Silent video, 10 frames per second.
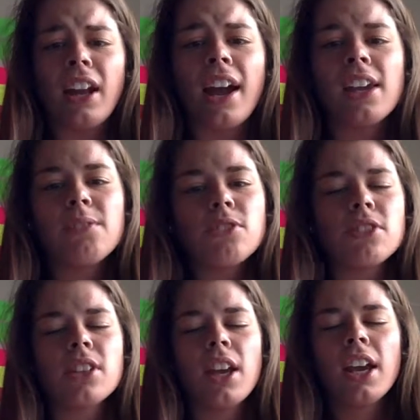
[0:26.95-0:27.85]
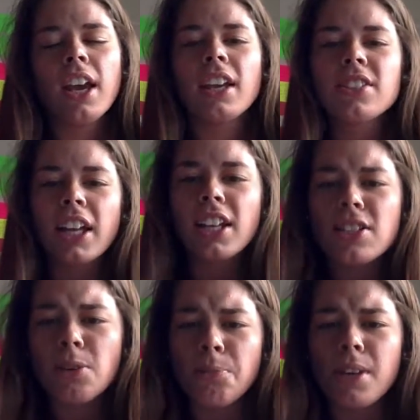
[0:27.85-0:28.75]
I am just excited
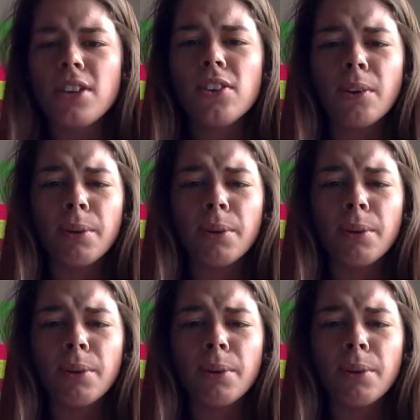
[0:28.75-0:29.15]
to meet you.